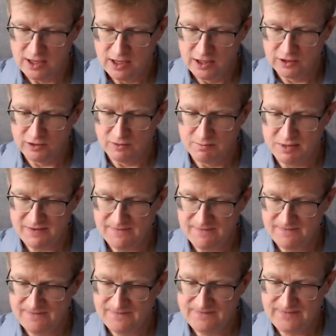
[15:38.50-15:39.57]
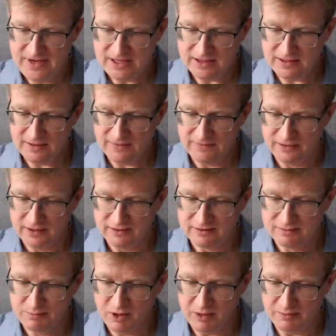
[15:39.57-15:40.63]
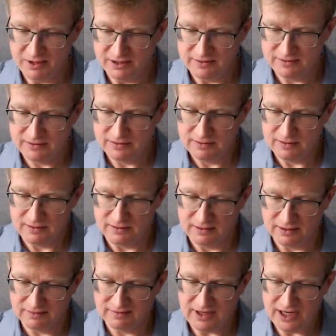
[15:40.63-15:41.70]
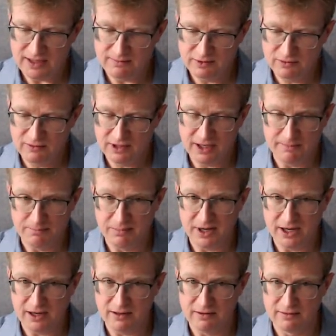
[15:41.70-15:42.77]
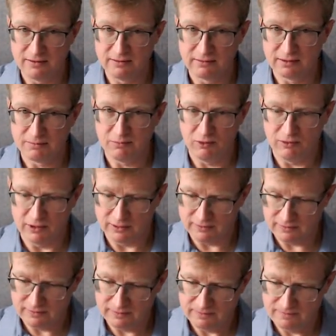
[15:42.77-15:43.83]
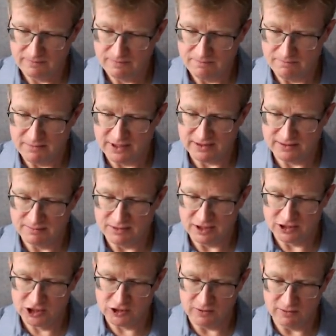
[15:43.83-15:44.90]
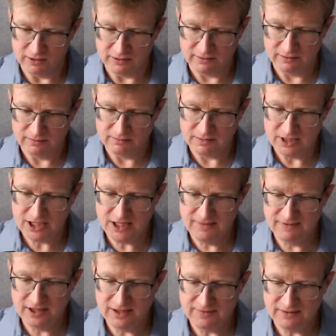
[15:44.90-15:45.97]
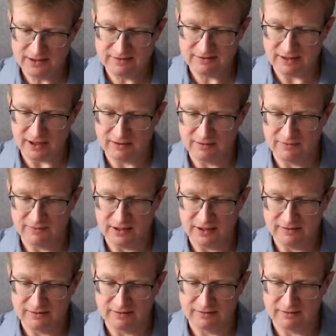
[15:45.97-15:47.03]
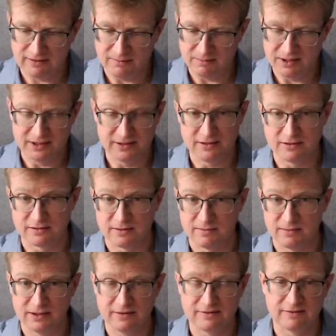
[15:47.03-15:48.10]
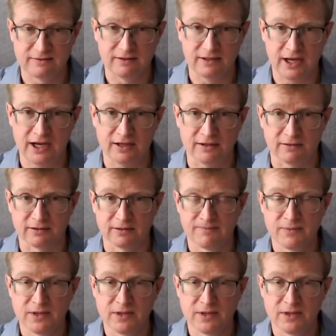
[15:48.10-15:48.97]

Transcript: To be fit for this purpose, the time to compile the report must be short, even if it sacrifices some precision, but is still accurate.